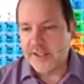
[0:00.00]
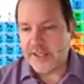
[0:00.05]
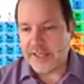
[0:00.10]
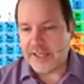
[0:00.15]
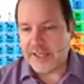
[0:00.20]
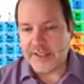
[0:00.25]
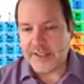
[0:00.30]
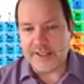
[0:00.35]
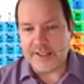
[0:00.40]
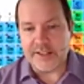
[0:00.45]

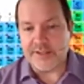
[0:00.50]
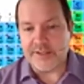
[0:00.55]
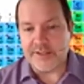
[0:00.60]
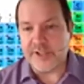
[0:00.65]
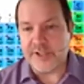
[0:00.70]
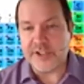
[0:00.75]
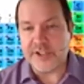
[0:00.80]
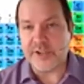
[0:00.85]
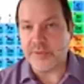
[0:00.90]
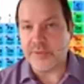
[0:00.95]
And uh, the
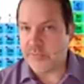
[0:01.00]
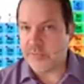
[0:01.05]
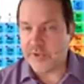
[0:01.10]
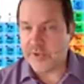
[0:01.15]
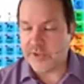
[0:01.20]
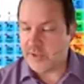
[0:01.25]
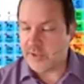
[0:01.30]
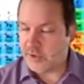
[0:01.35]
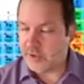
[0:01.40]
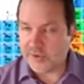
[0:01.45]
fish uh,
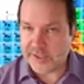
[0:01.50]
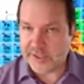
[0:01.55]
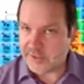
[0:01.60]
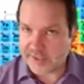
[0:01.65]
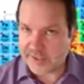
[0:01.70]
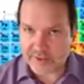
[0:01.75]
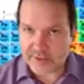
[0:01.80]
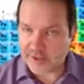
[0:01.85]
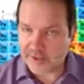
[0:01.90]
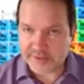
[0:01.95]
agree
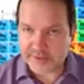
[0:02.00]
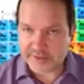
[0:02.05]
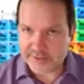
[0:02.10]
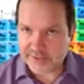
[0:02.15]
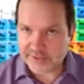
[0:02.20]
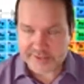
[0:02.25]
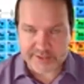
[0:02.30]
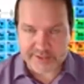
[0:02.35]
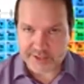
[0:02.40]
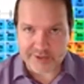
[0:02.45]
that all of
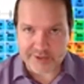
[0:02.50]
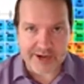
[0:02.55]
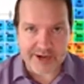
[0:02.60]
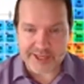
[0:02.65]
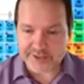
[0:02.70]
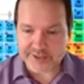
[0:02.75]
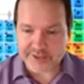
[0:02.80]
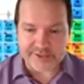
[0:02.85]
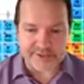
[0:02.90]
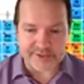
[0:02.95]
these
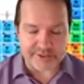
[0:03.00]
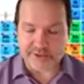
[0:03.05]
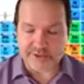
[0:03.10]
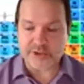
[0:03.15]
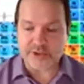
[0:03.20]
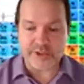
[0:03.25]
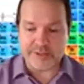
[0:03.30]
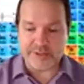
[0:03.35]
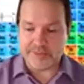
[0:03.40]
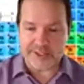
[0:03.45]
interactions are
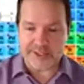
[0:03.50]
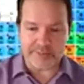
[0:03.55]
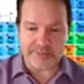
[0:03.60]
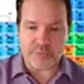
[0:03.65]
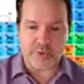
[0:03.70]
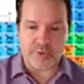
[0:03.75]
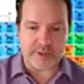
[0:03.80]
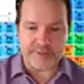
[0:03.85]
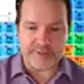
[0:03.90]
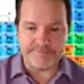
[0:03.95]
extremely
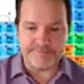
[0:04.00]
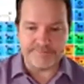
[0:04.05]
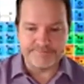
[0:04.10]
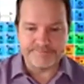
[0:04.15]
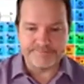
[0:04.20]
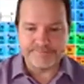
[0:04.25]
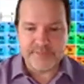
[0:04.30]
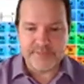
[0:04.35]
important.